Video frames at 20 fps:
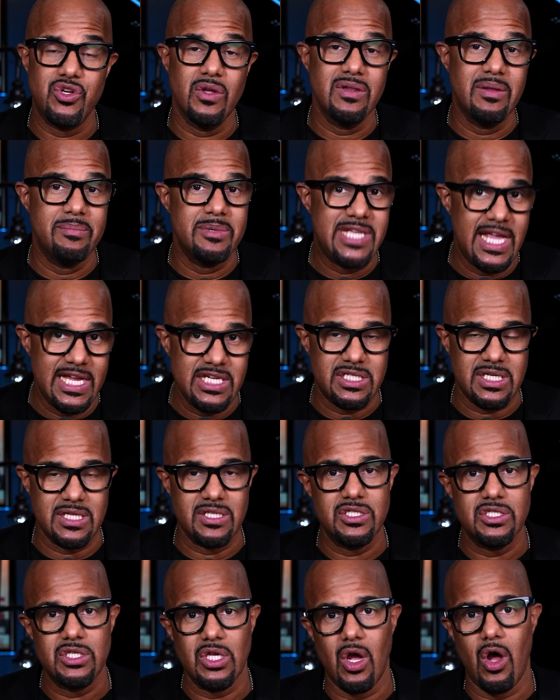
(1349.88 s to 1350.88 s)

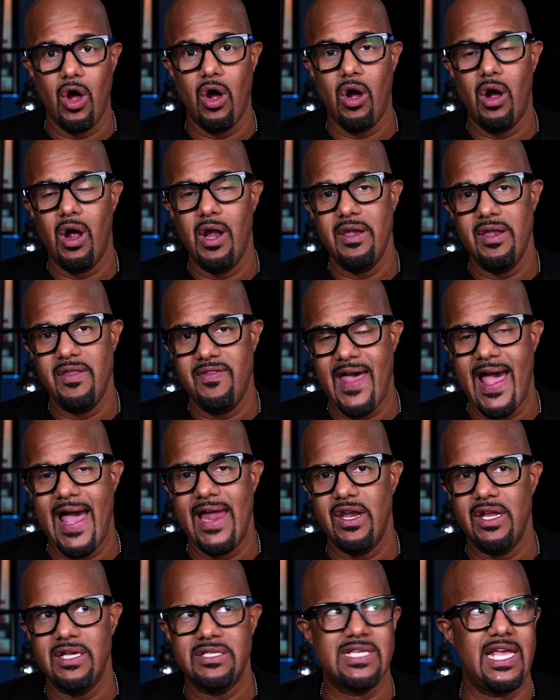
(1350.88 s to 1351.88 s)
limitations on that
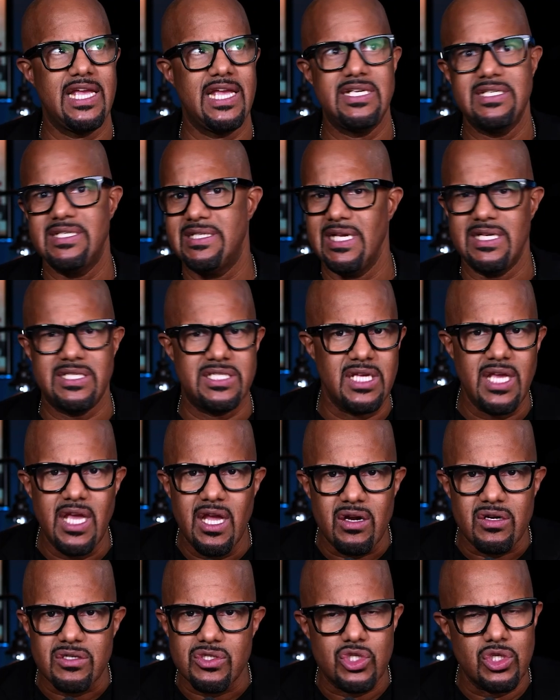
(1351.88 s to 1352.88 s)
is like 6
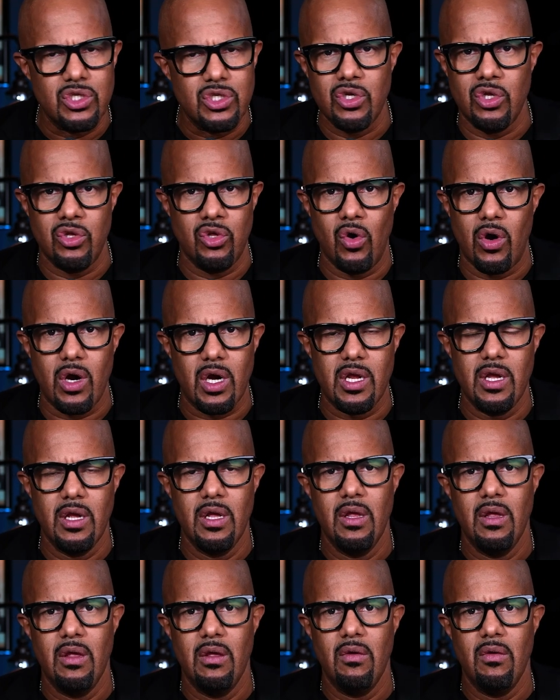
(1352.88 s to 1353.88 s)
years in New York.
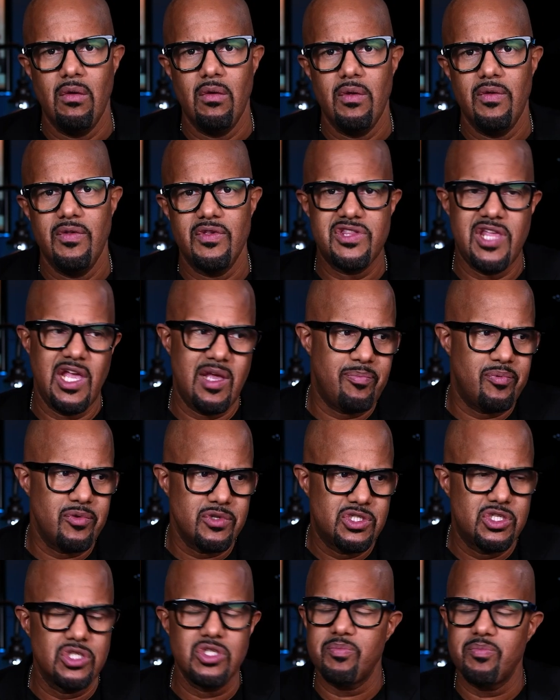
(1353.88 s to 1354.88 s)
This
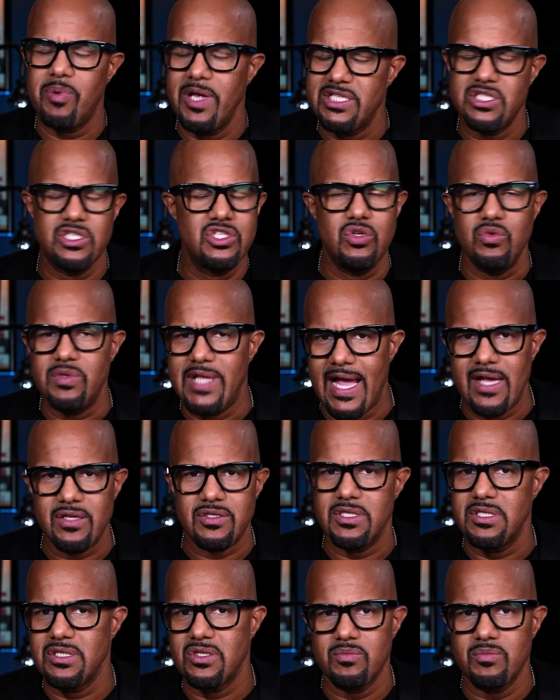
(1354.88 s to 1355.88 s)
took place in 2000.
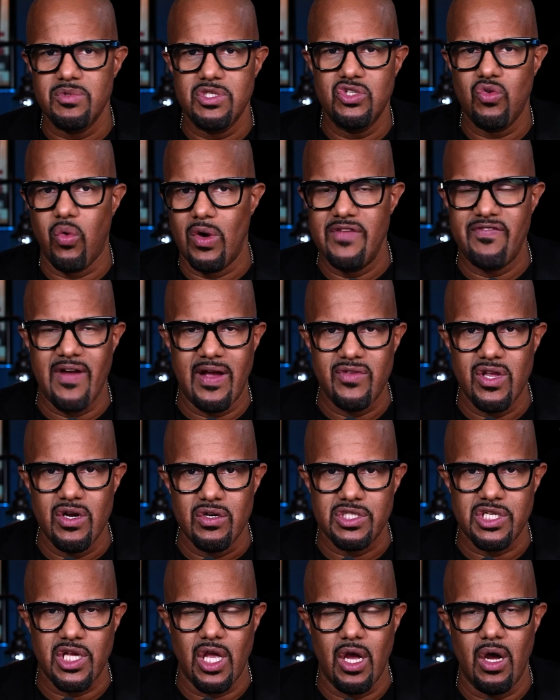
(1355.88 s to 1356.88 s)
This is almost 25
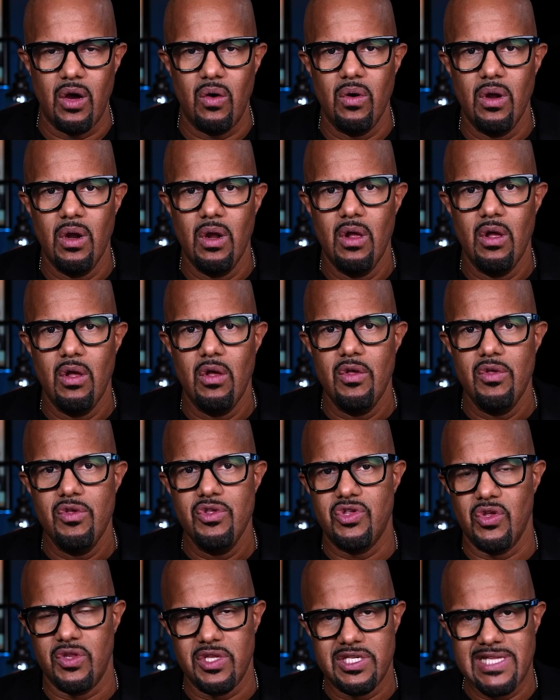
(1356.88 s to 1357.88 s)
years ago.
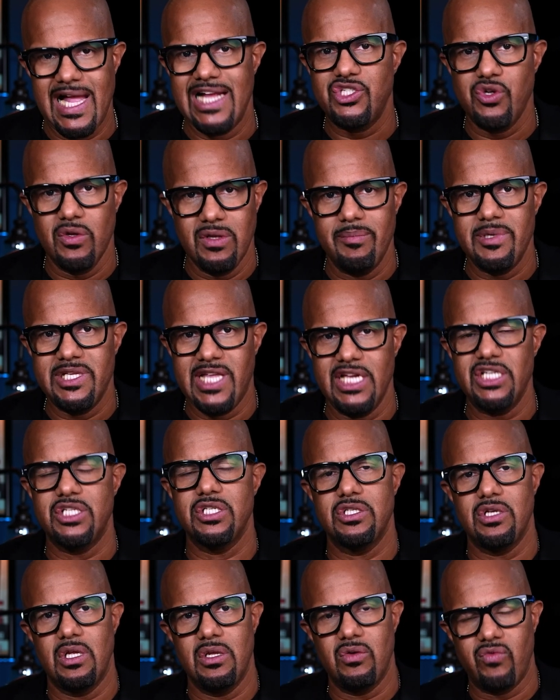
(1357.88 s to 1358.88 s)
So the statute of
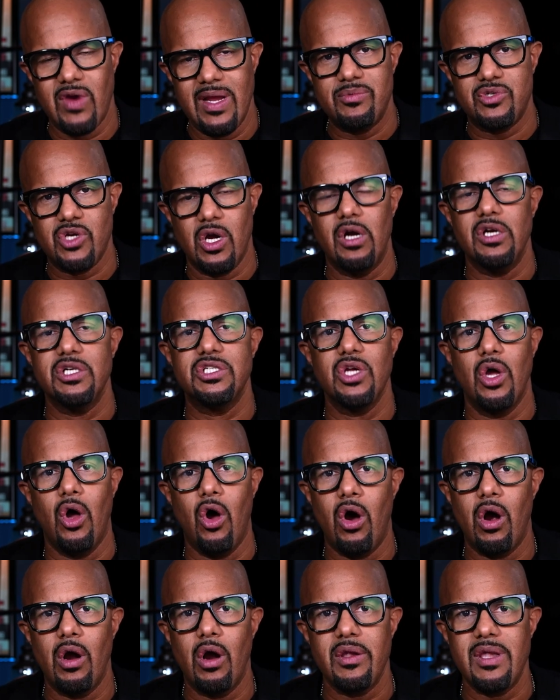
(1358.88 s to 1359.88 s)
limitations on the rape charge
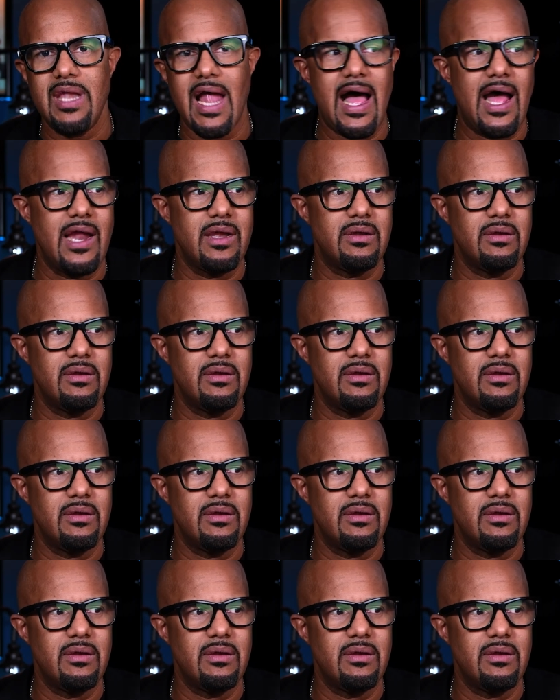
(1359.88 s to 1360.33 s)
it's not